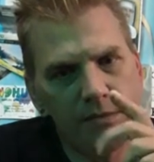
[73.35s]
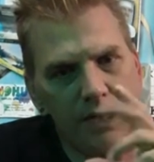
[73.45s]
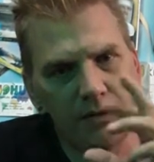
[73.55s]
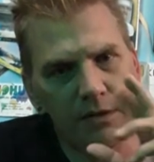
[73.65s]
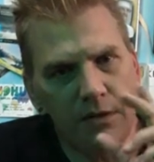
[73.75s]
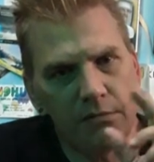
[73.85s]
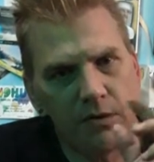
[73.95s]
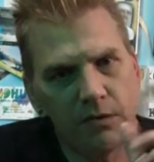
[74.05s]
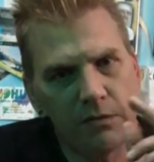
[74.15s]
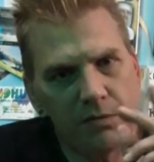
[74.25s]
It has all the
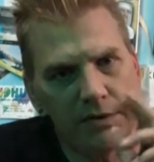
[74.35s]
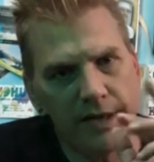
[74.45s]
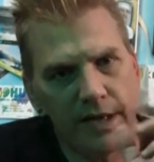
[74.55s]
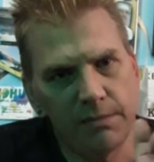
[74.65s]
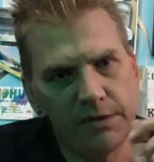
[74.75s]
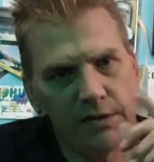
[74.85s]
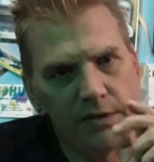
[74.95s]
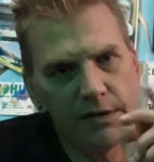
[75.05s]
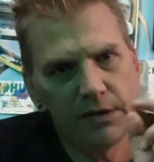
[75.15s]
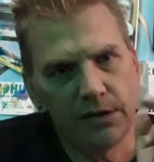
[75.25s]
multiple taps,
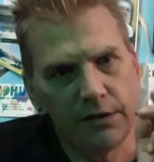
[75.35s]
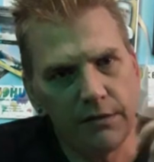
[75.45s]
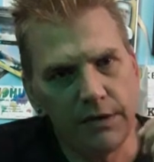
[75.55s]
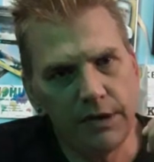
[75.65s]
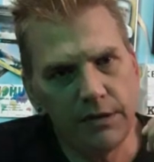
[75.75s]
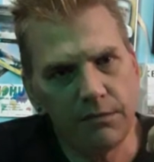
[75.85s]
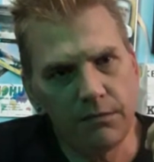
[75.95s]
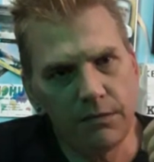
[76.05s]
green,